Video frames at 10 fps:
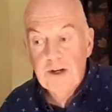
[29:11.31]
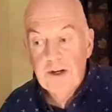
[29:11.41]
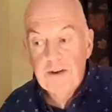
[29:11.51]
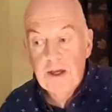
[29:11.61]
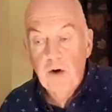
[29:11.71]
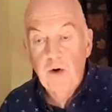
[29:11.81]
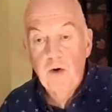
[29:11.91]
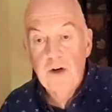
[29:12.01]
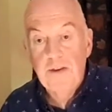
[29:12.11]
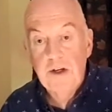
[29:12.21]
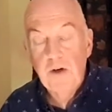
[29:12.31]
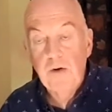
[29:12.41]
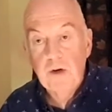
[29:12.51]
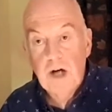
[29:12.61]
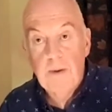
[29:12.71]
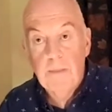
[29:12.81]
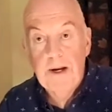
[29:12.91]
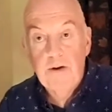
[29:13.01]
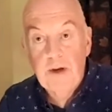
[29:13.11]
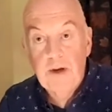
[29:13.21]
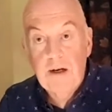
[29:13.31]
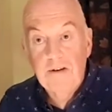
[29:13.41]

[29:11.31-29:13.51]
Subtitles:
are the old and the new Copperplate Reels.